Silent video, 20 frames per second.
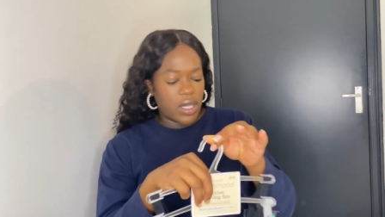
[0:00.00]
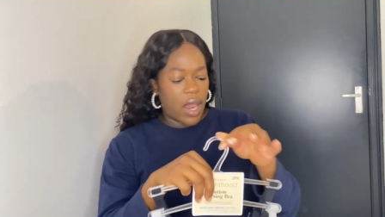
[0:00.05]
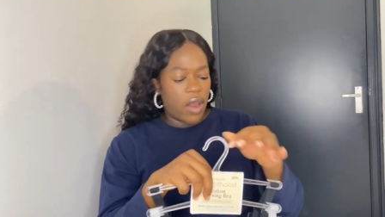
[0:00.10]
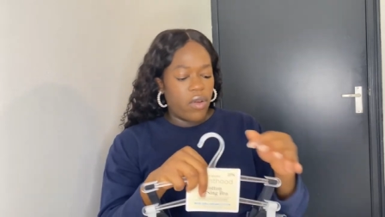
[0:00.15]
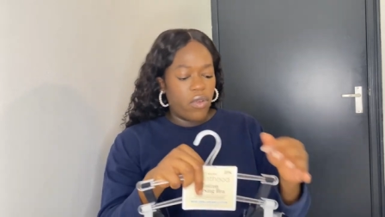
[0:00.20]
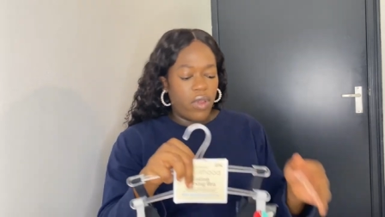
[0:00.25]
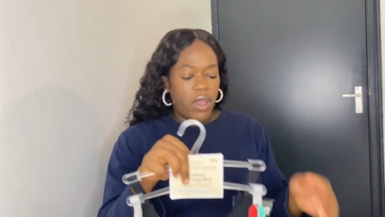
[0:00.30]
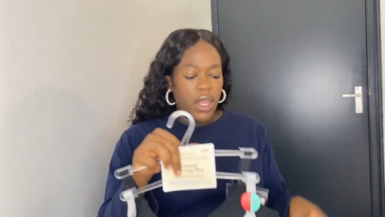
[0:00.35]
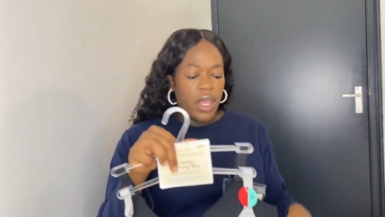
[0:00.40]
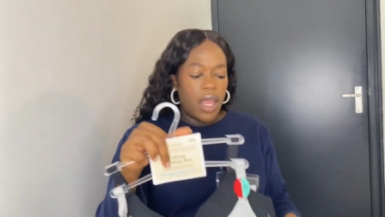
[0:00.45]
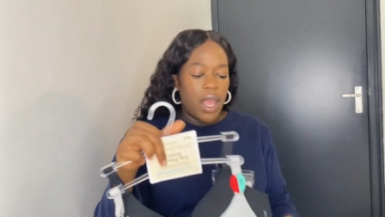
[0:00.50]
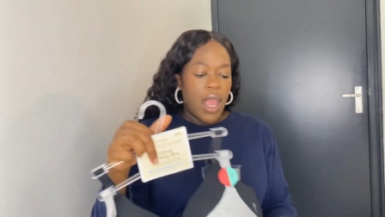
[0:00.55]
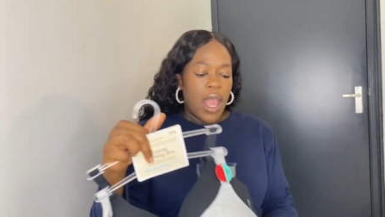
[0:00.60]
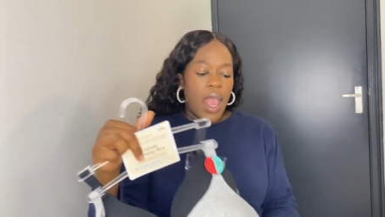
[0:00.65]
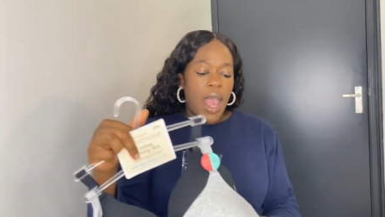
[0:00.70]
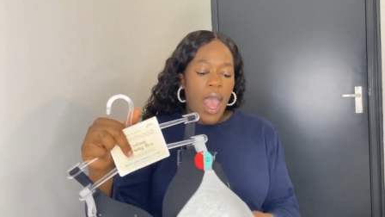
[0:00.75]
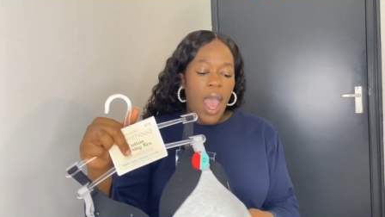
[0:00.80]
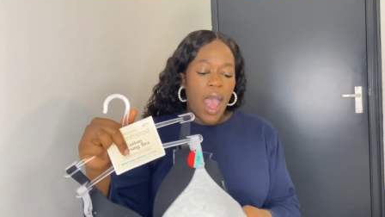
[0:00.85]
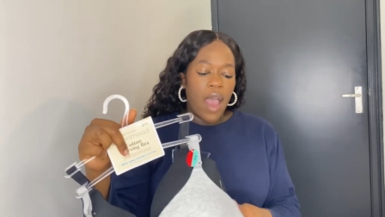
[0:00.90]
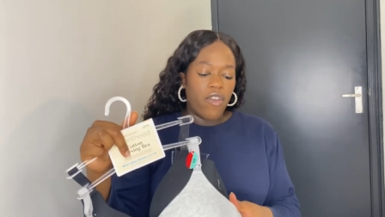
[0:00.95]
I really
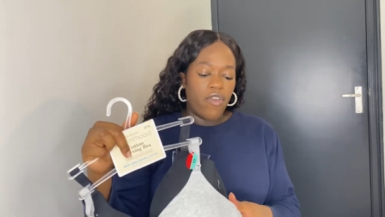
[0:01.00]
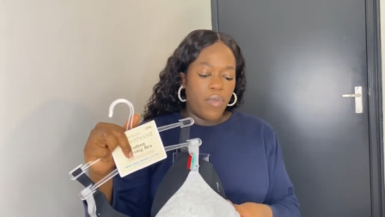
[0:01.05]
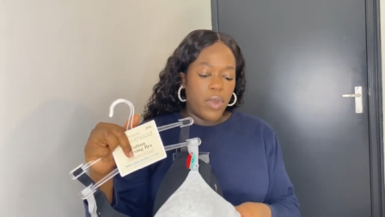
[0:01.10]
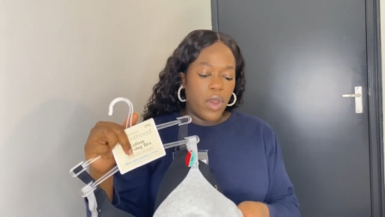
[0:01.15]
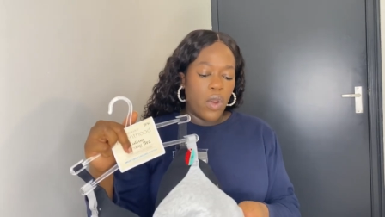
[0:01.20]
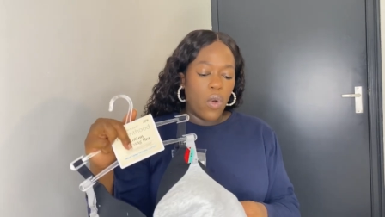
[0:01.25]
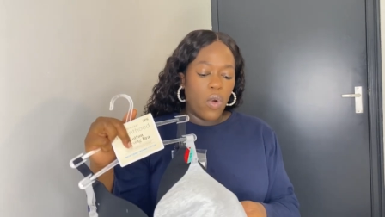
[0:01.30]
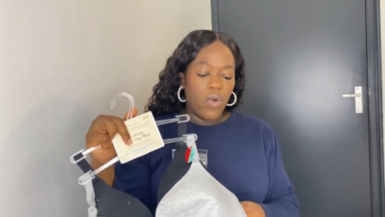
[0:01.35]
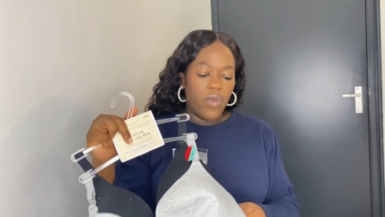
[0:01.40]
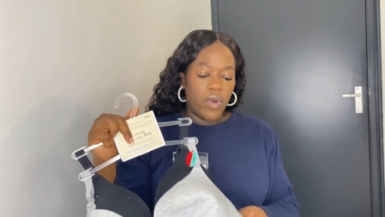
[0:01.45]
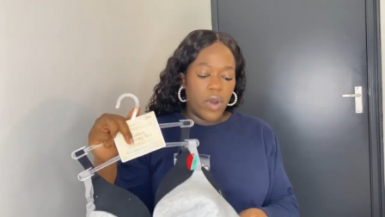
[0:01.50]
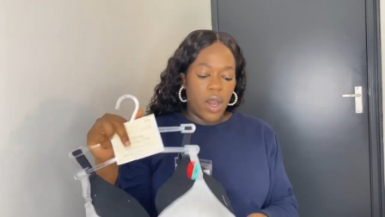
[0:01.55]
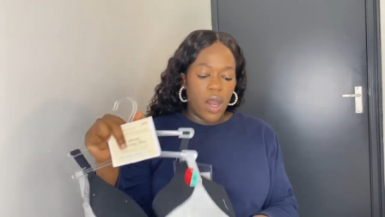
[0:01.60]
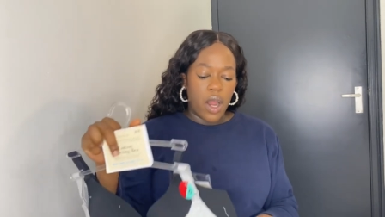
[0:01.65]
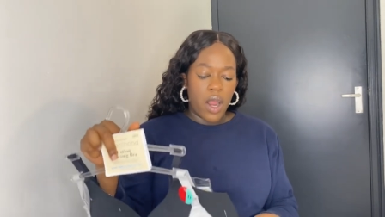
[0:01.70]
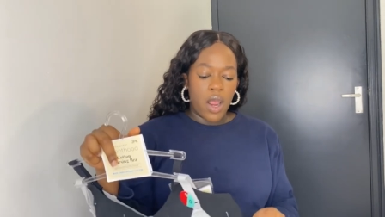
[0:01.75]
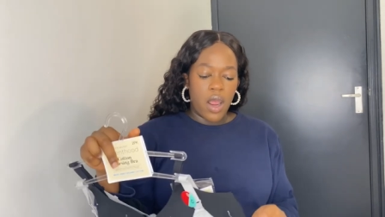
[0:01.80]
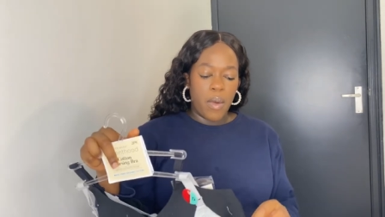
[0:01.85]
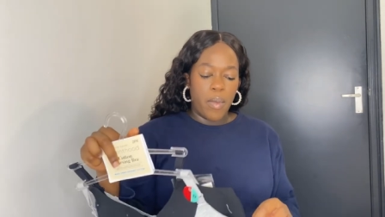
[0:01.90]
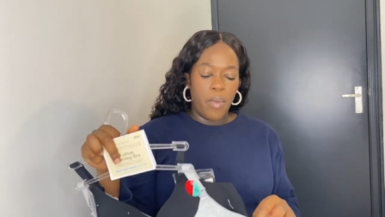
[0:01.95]
have been over
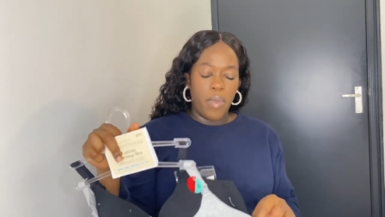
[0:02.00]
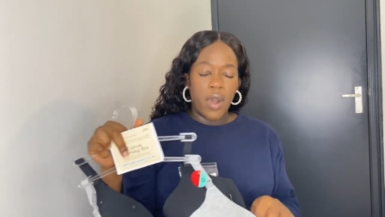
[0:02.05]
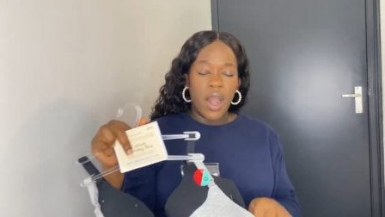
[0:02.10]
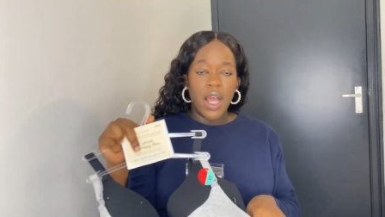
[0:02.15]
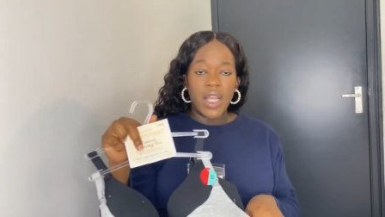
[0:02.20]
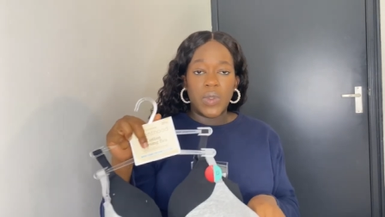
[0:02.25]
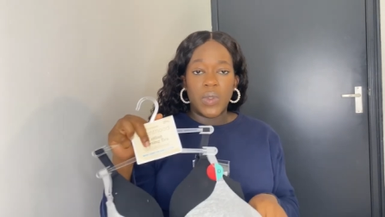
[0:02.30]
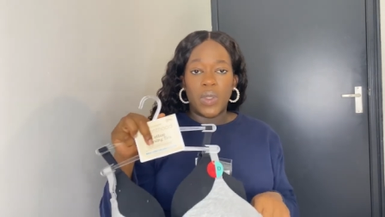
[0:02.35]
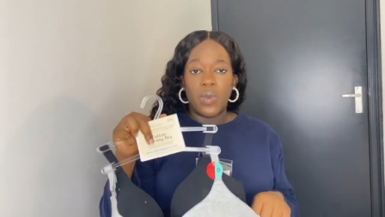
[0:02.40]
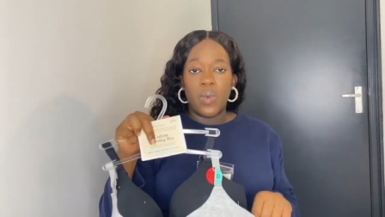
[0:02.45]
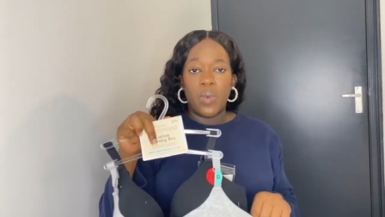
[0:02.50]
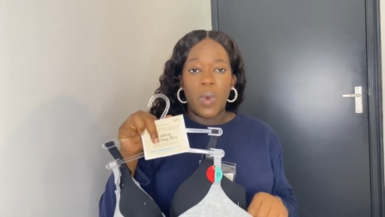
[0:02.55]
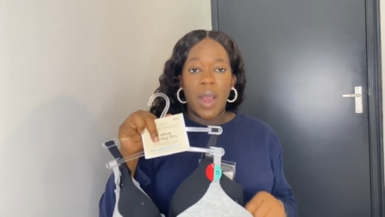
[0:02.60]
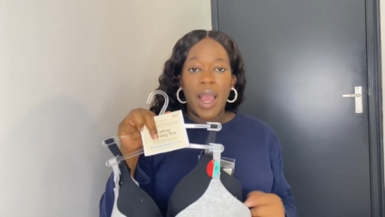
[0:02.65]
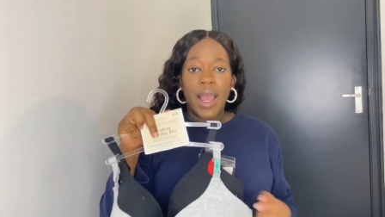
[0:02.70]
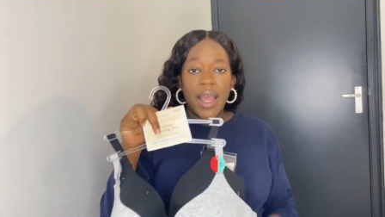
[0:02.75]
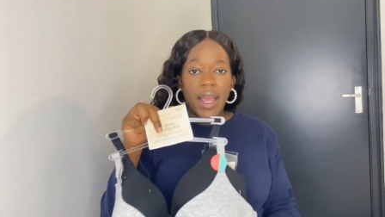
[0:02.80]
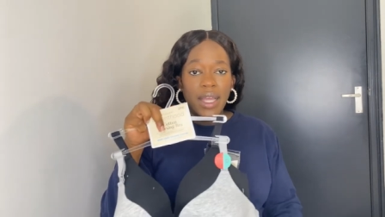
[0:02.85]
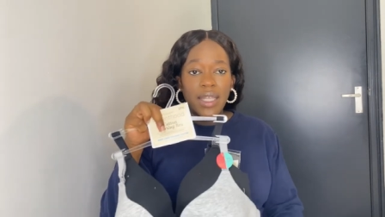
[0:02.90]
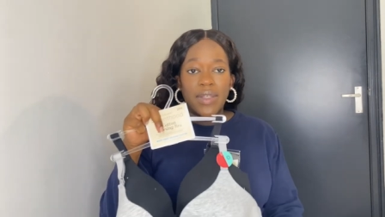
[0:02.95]
bras with
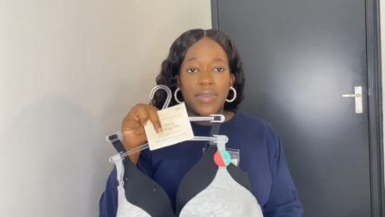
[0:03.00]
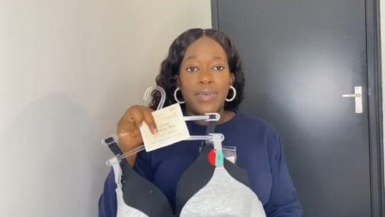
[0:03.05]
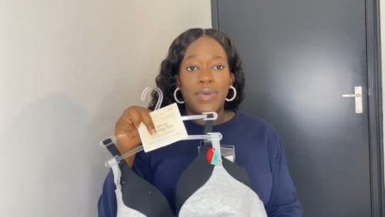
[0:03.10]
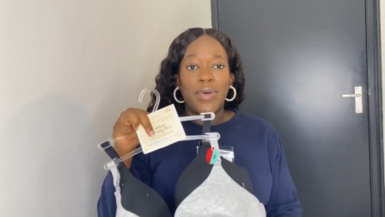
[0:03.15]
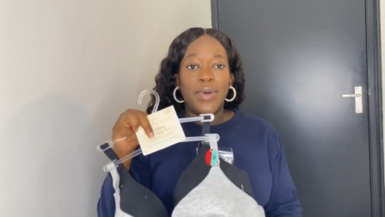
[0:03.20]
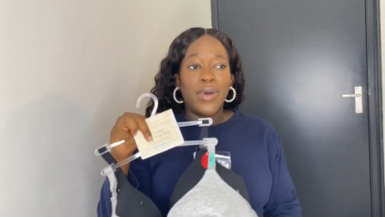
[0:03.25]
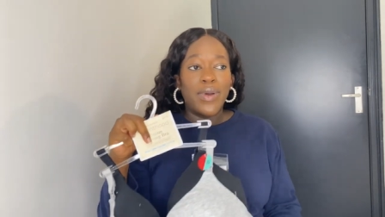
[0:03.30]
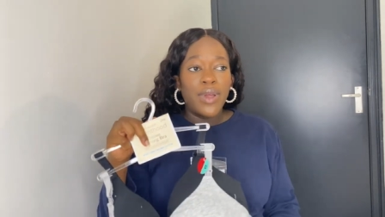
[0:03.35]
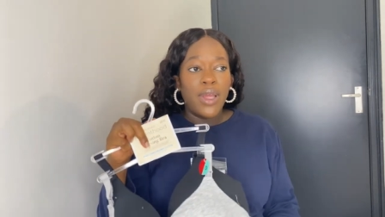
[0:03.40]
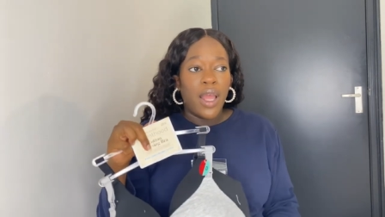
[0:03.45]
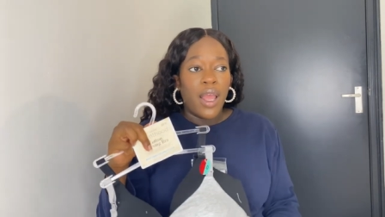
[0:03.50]
wires for